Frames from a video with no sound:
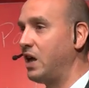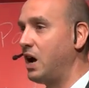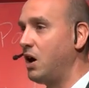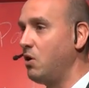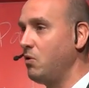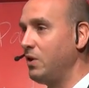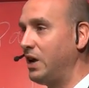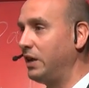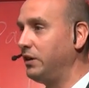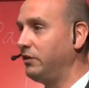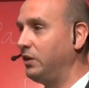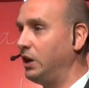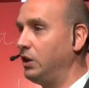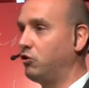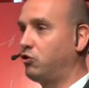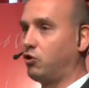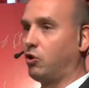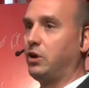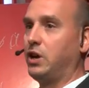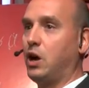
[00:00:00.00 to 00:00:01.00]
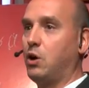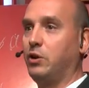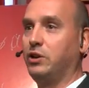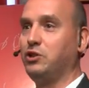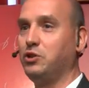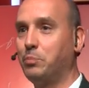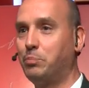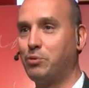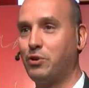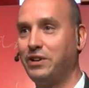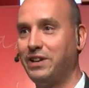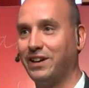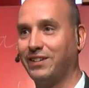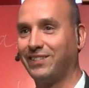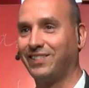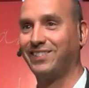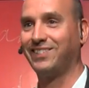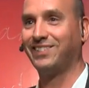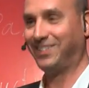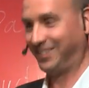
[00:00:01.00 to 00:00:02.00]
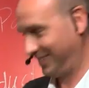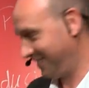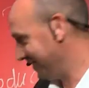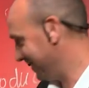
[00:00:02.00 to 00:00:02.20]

now and enjoy our new products.